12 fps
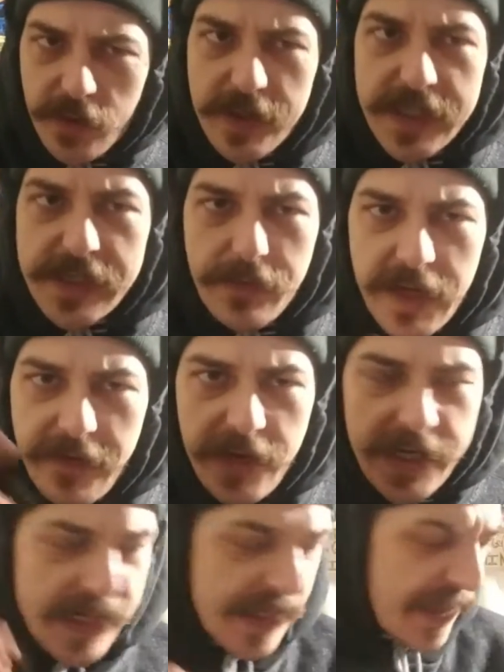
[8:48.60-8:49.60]
toys,
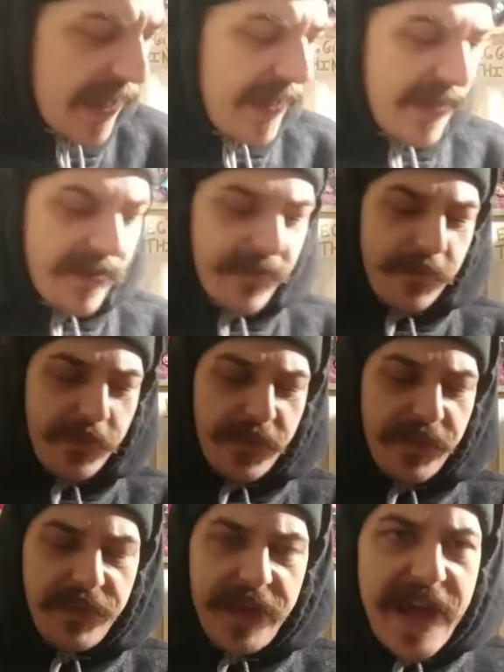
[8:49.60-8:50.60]
whatever it is.
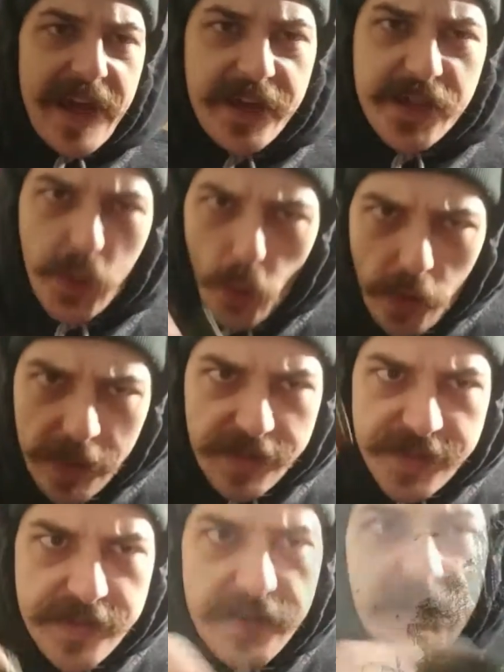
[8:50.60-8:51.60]
Yeah,
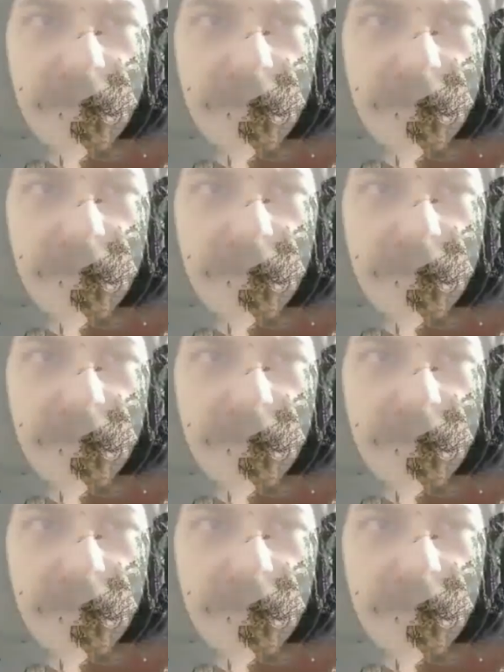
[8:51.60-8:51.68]
toys.